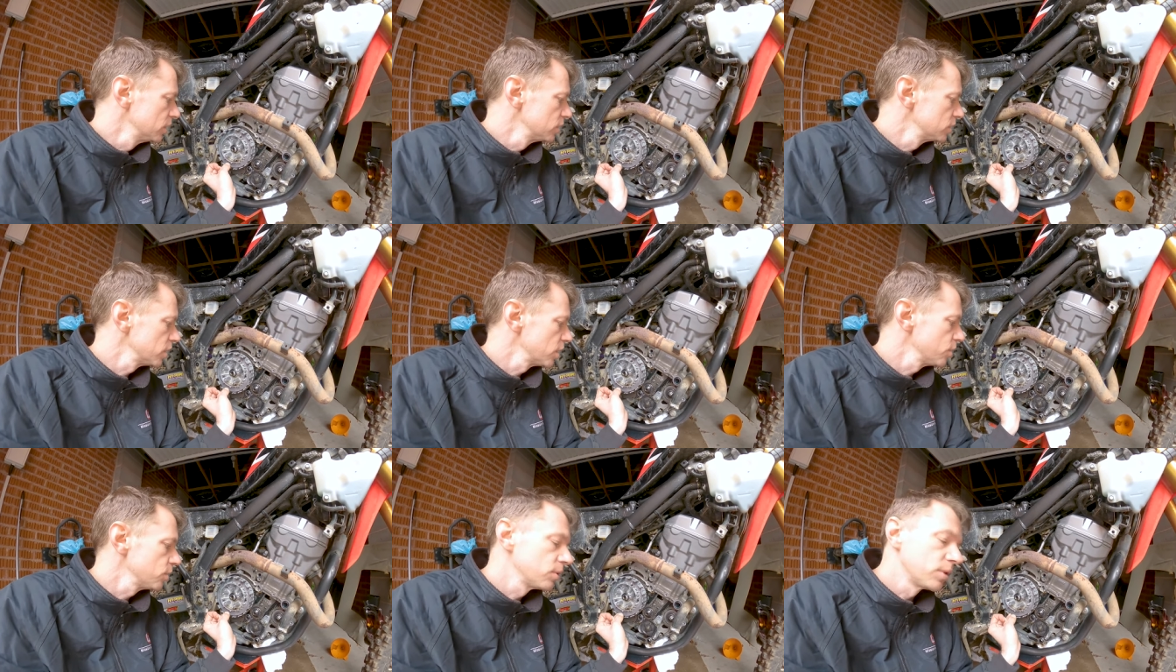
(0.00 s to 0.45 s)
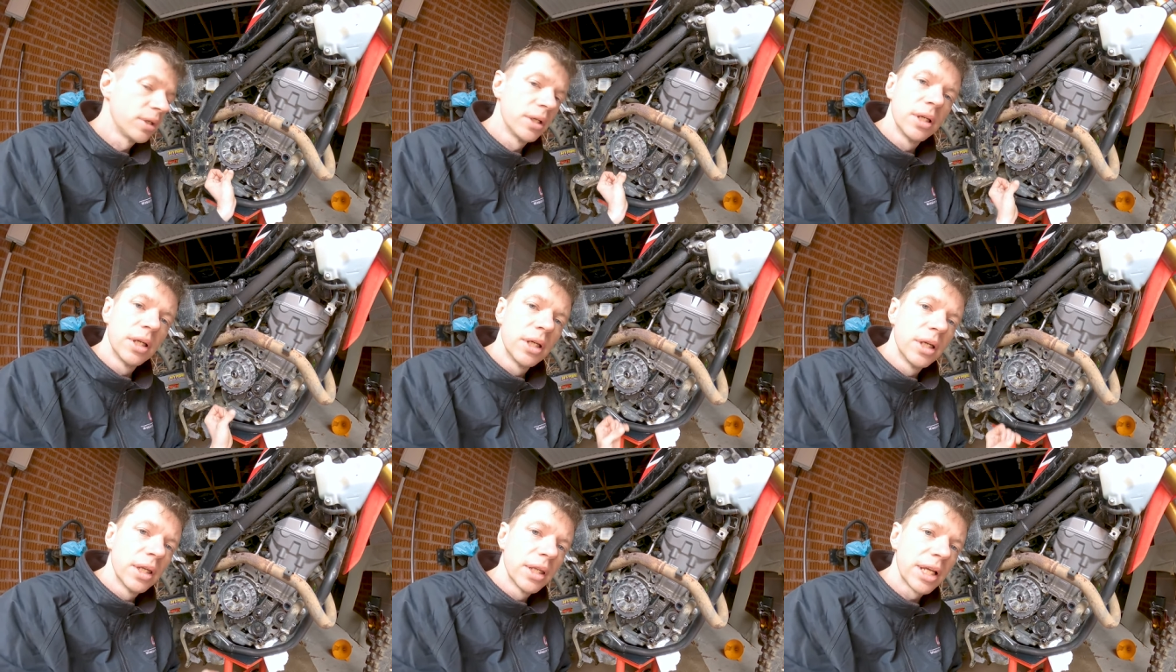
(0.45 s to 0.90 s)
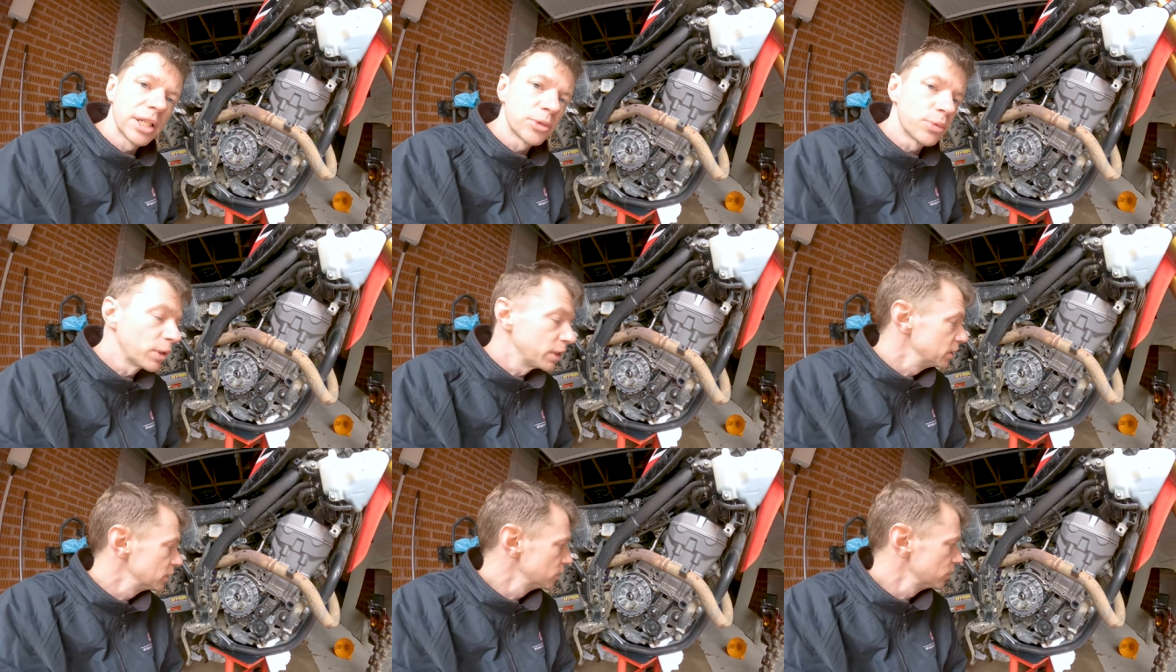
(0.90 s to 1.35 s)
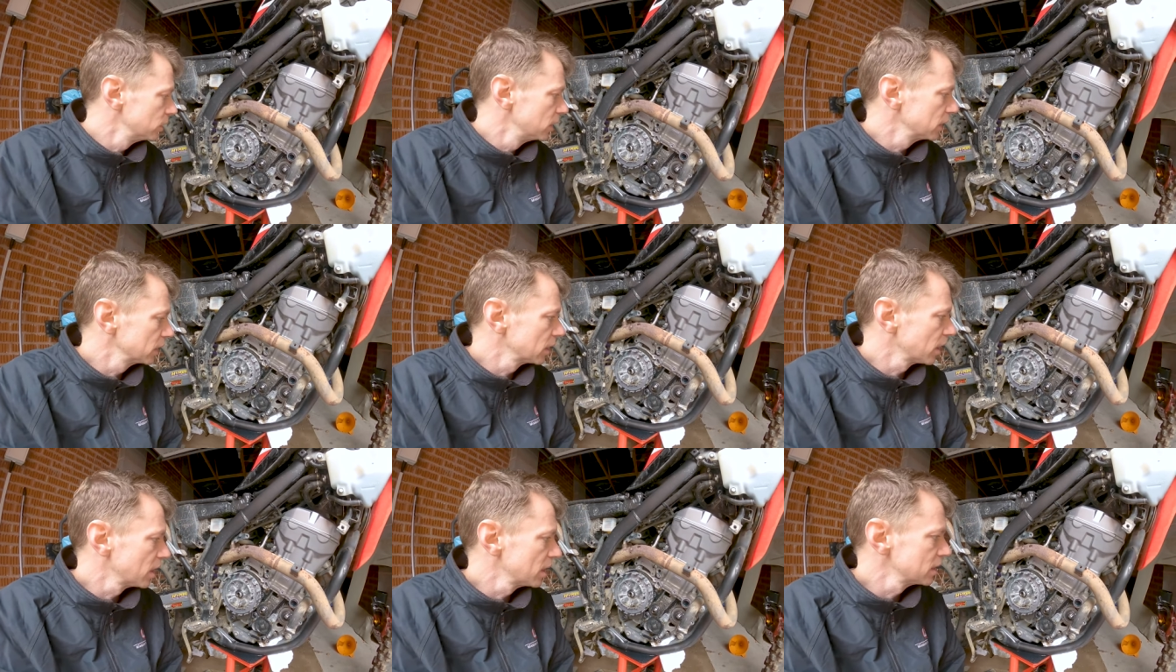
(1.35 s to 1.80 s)
So that's why you're doing
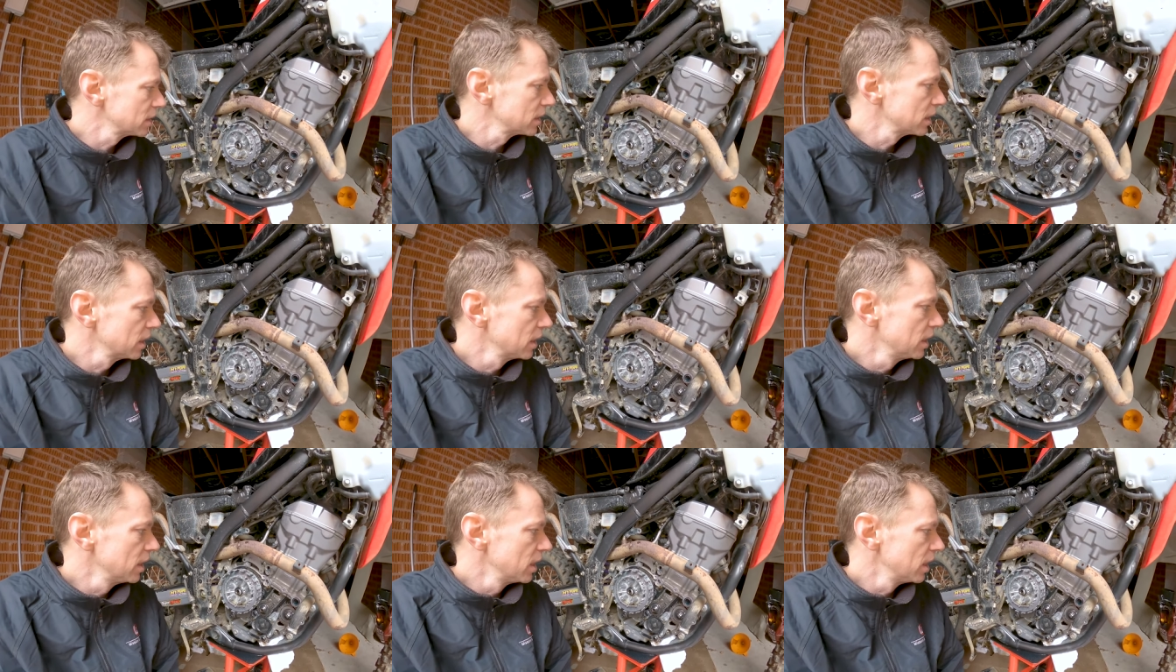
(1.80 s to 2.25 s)
it guys.